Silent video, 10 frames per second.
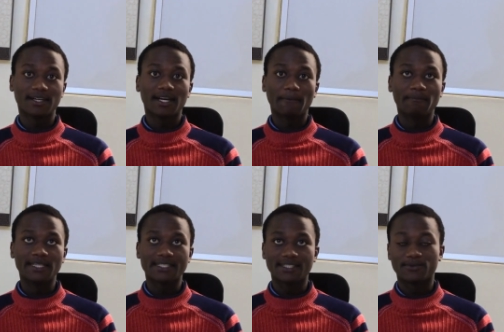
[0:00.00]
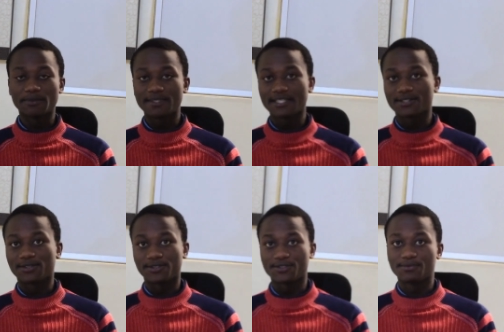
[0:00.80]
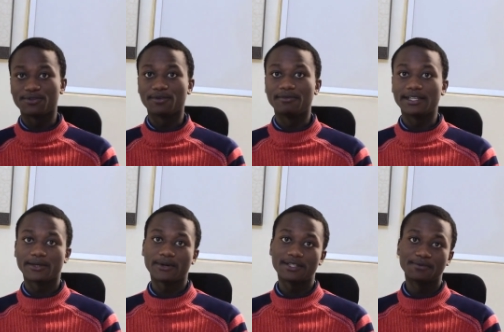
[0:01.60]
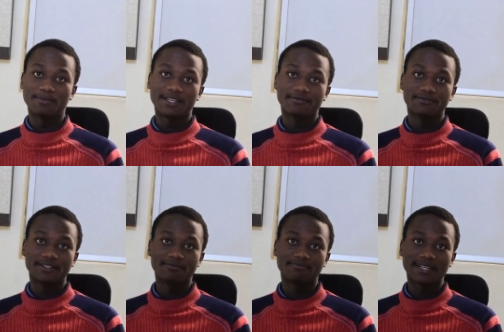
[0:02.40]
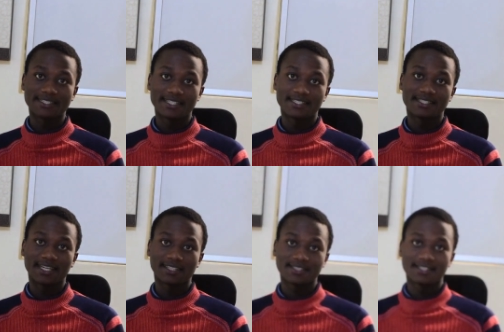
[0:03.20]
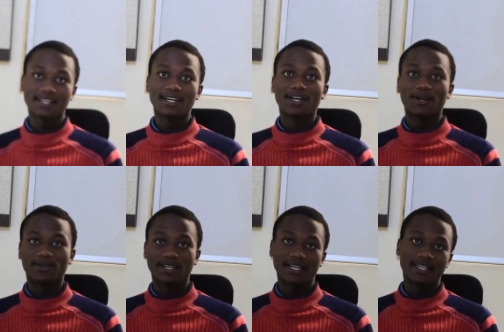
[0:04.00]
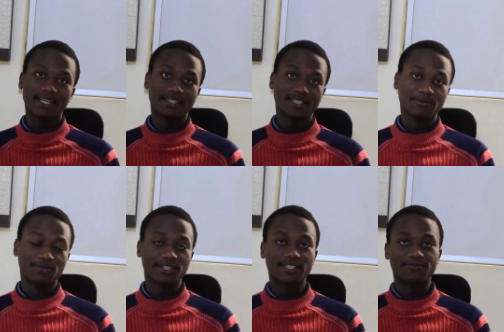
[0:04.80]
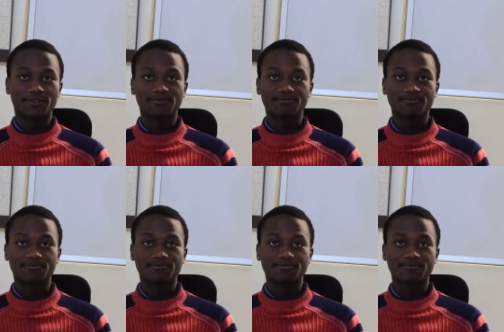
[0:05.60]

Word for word: be it in website or YouTube, you'll be required to pay a 15% tax on the income you get from